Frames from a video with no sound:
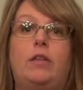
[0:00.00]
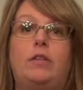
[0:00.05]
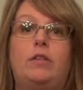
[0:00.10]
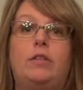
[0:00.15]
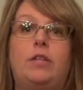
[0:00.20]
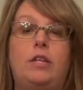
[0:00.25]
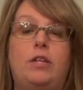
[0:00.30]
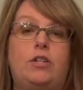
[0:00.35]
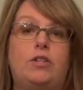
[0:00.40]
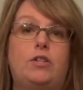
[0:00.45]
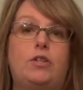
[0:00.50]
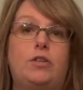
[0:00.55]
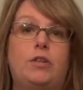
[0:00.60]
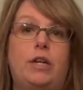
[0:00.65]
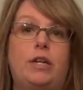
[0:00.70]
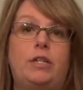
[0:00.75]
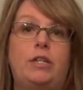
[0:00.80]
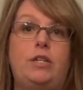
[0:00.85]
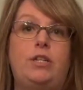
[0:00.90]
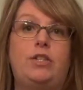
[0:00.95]
teacher.
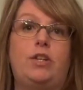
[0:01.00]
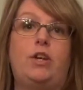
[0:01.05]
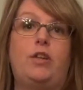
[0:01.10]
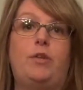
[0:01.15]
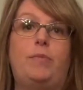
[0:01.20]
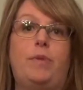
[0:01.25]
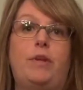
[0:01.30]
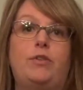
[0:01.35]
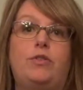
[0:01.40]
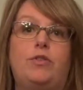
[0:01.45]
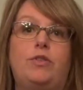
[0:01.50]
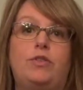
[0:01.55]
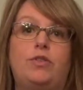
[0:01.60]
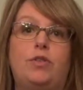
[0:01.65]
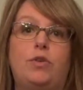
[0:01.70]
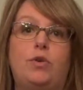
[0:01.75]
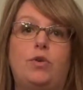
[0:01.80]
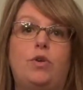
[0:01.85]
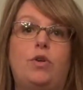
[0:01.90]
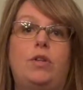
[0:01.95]
I teach elementary
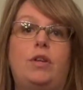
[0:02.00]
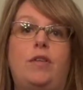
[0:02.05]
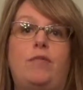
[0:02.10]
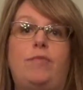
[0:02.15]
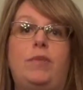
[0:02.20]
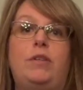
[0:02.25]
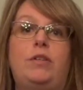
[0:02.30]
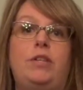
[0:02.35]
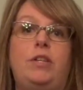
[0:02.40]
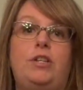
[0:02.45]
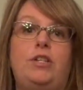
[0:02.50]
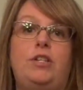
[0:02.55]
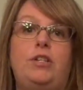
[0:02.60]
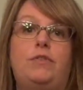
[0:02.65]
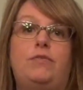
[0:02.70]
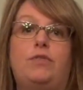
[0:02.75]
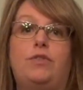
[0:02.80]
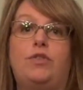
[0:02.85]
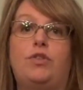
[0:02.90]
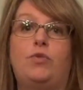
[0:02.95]
school and I've been
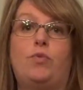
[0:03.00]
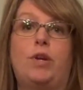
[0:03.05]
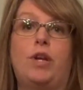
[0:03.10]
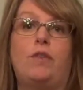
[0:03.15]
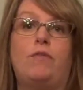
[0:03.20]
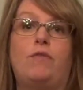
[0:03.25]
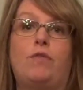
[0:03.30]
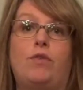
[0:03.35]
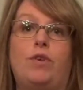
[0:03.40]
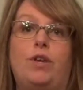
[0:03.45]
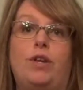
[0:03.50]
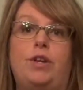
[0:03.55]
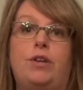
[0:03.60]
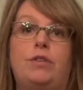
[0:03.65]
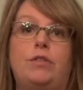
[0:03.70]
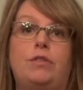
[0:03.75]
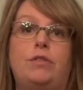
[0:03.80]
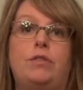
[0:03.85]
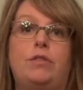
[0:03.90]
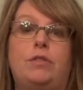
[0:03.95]
teaching for 24
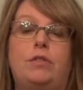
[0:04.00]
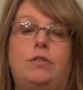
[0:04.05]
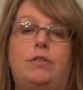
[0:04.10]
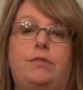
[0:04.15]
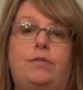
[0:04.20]
years.